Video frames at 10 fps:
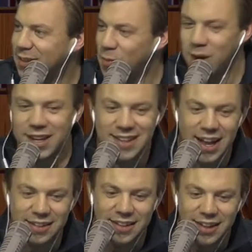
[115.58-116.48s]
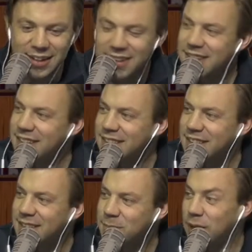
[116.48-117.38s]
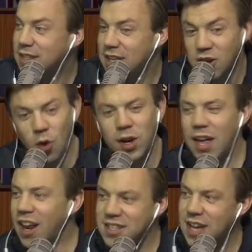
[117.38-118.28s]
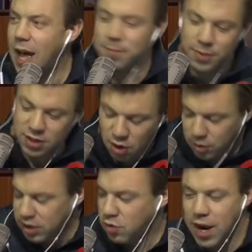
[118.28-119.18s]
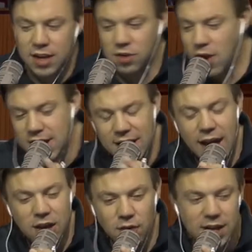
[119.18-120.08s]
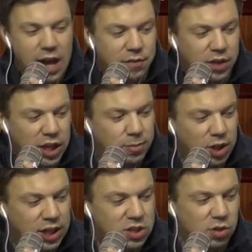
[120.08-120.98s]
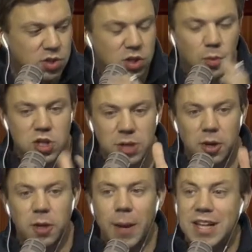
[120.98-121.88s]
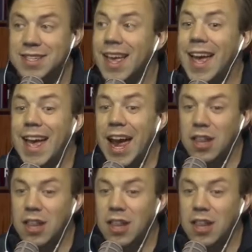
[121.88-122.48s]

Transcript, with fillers: One and done. You're welcome. But uh, going out on top. But no, great, great guy, great guy for the community too. So wishing him all the best. And the